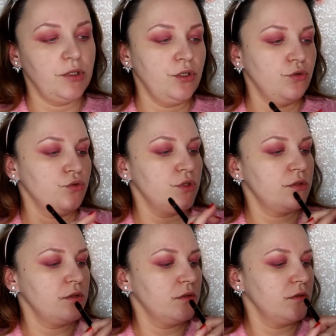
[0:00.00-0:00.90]
used.
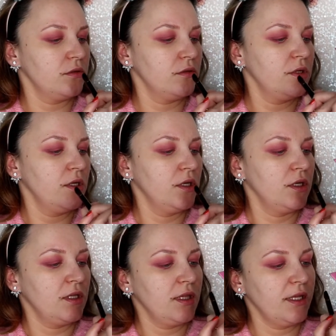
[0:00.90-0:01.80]

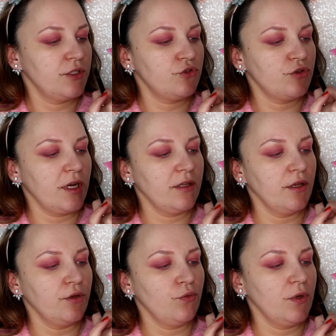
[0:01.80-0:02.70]
Let's try
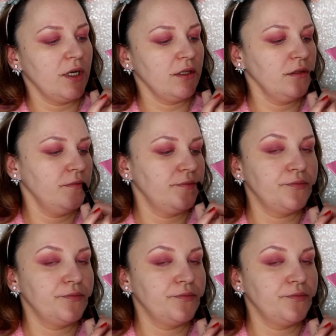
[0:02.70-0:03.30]
another one.